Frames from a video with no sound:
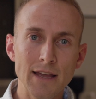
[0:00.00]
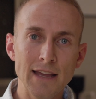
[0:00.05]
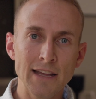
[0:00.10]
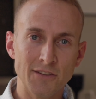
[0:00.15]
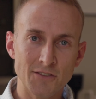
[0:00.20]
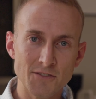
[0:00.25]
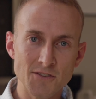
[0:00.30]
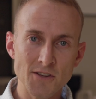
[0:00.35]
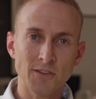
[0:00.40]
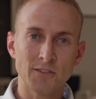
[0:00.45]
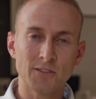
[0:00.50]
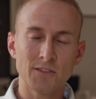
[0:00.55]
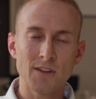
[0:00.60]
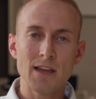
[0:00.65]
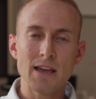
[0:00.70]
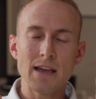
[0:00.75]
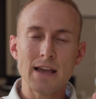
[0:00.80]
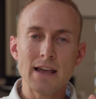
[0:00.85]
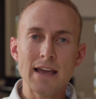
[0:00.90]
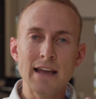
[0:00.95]
It's just
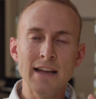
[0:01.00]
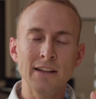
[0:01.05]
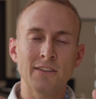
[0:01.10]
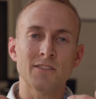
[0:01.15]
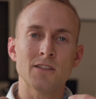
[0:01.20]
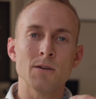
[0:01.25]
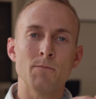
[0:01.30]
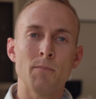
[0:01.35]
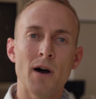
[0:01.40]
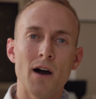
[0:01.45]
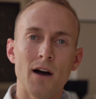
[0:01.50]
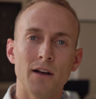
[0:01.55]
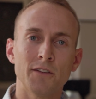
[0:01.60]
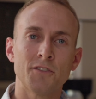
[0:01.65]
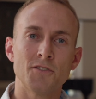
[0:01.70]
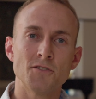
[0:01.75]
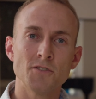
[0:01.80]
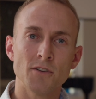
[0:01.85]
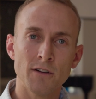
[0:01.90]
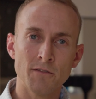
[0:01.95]
it's the
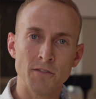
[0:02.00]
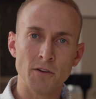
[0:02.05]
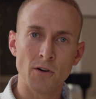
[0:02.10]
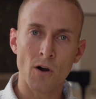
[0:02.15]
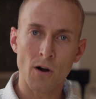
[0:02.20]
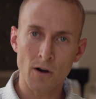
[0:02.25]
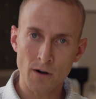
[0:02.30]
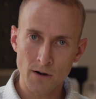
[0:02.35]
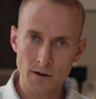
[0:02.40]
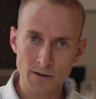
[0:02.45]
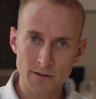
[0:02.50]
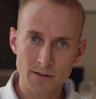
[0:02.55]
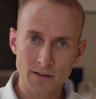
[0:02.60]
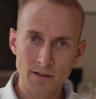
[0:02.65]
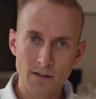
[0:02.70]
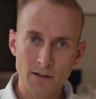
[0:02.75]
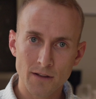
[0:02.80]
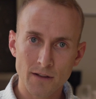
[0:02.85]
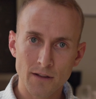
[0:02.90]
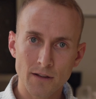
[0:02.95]
posture of your heart.
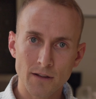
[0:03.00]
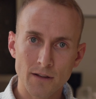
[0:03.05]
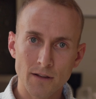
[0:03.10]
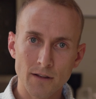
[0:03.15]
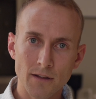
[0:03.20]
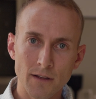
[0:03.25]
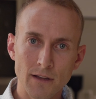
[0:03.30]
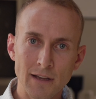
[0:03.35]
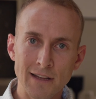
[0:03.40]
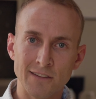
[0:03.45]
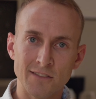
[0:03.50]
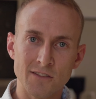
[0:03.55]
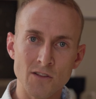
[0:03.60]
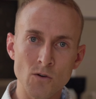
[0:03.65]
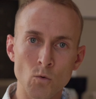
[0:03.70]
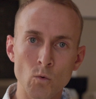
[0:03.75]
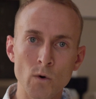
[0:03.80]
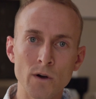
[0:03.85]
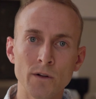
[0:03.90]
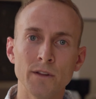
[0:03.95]
It's
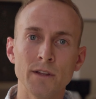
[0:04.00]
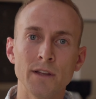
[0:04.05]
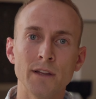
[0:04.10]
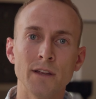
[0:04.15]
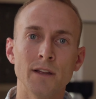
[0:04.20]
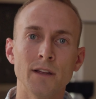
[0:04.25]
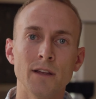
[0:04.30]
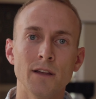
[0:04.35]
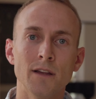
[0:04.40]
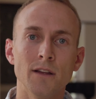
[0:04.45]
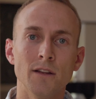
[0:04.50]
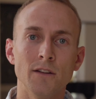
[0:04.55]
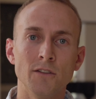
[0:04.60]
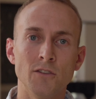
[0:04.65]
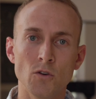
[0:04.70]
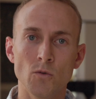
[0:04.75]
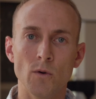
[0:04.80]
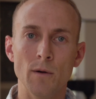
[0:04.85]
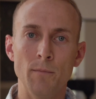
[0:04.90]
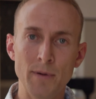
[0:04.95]
the willing
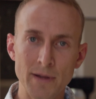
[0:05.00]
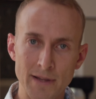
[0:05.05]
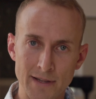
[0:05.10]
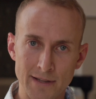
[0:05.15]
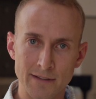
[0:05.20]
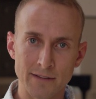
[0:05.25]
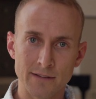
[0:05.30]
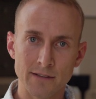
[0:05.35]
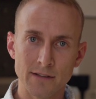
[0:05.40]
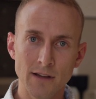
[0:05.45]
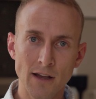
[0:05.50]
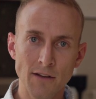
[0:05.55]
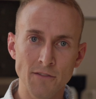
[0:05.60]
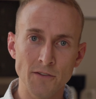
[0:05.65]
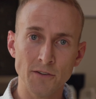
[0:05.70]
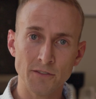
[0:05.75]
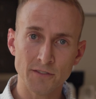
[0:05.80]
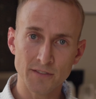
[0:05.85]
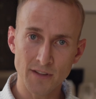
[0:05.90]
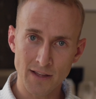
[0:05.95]
to repent of
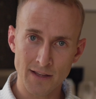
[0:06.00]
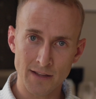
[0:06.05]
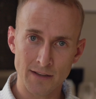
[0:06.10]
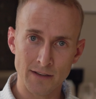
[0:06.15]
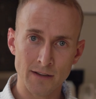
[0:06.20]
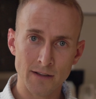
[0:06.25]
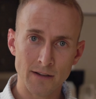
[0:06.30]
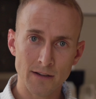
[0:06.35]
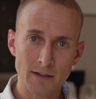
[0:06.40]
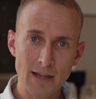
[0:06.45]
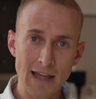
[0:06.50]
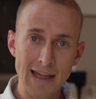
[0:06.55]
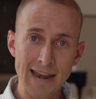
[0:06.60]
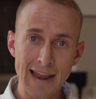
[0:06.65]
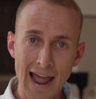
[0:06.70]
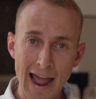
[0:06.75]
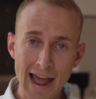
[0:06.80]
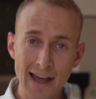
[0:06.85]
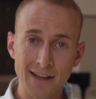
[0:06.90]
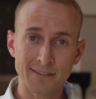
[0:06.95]
your sin and
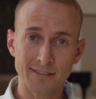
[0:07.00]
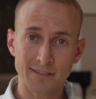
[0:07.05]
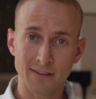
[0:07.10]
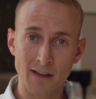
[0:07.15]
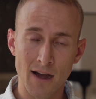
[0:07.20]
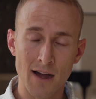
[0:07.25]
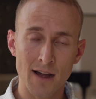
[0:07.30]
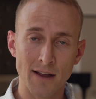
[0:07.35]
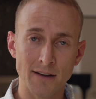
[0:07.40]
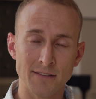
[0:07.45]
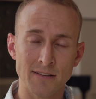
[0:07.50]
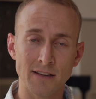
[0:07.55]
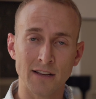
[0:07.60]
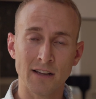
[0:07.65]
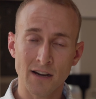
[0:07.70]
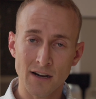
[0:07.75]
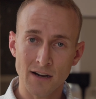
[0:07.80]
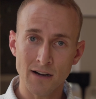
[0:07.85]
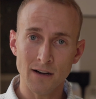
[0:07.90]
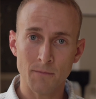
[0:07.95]
ask God to
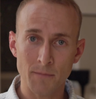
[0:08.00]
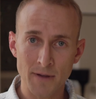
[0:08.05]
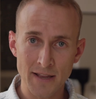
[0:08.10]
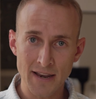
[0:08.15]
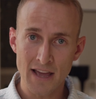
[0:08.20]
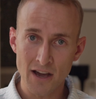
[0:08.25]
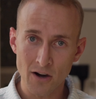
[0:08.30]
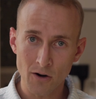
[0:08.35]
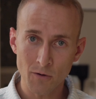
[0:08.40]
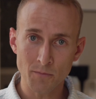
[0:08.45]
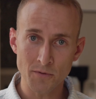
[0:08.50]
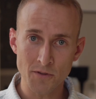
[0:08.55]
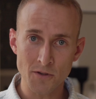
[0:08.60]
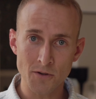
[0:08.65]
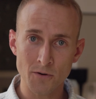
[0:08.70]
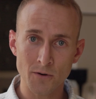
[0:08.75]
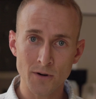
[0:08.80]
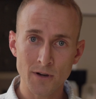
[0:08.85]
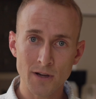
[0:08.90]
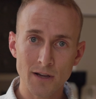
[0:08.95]
come and help
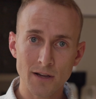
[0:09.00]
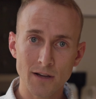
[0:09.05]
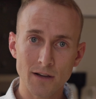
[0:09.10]
you.